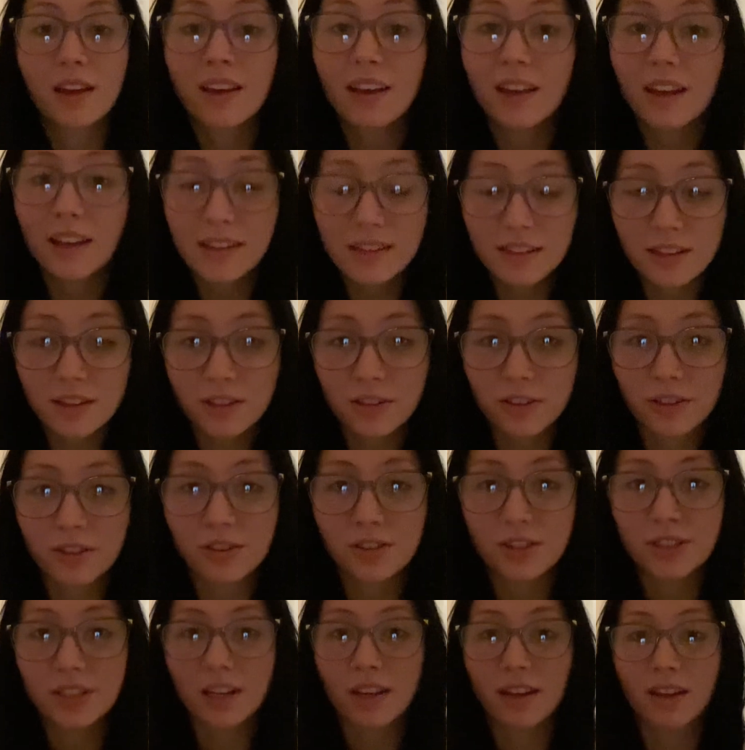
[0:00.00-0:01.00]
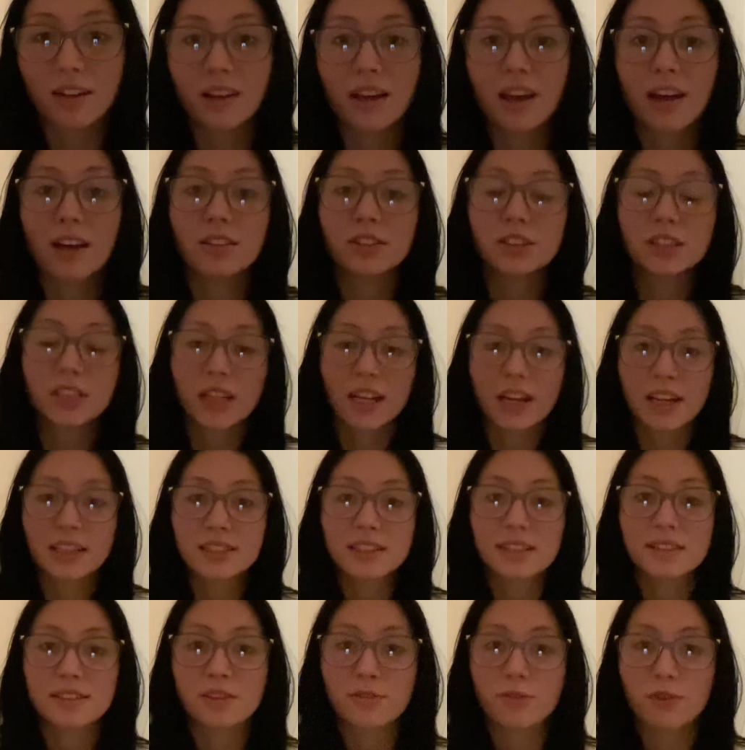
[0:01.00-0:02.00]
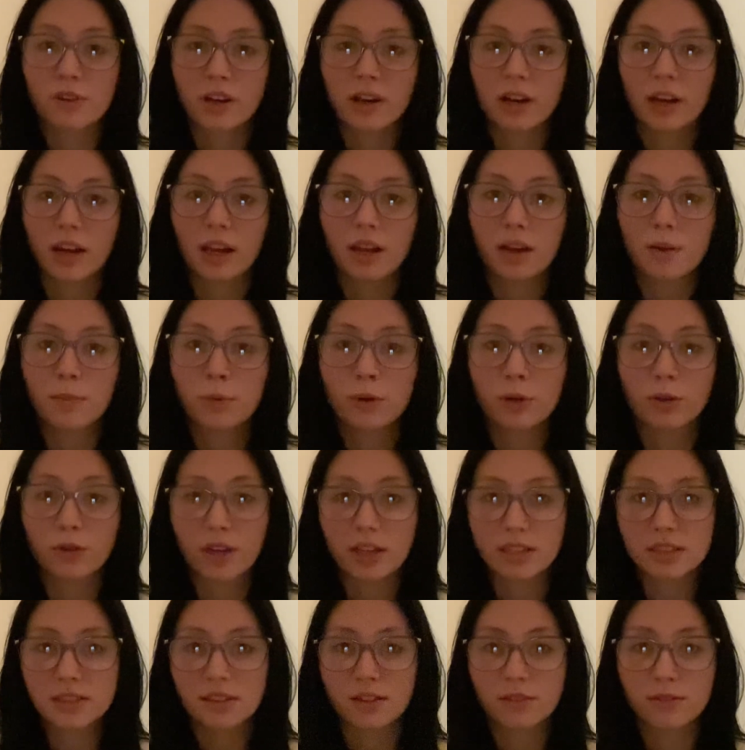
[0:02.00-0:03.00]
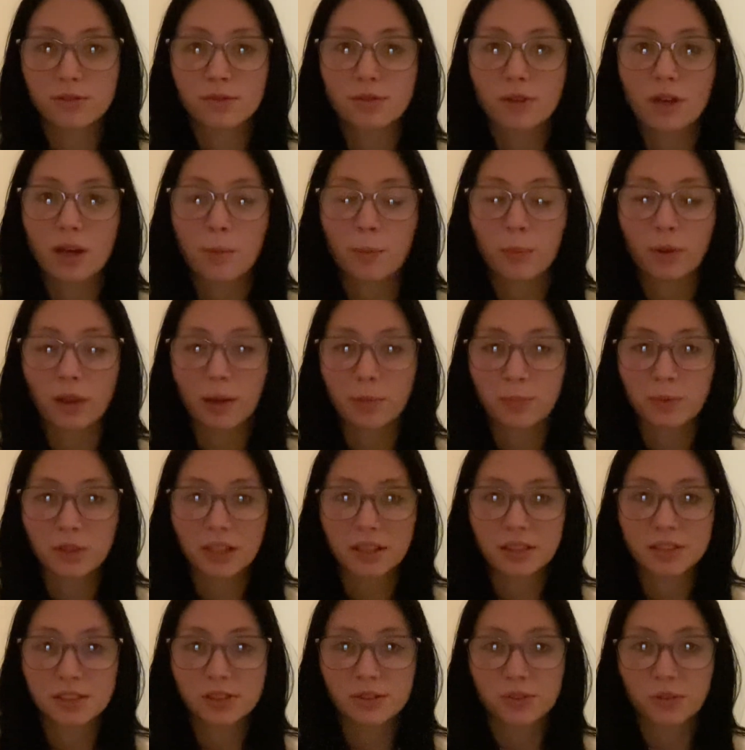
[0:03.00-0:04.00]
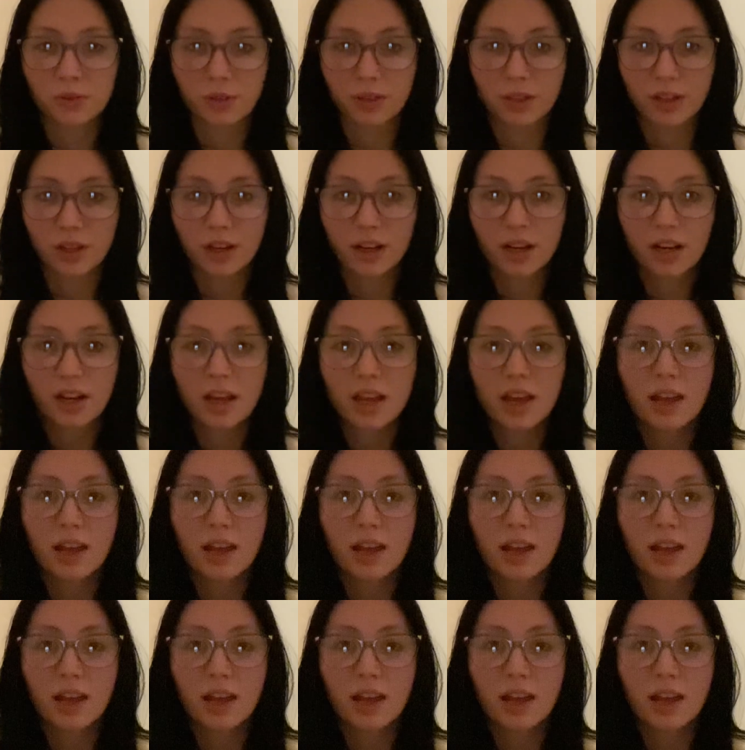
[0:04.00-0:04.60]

In conclusion, LGS is a very progressive epileptic disorder,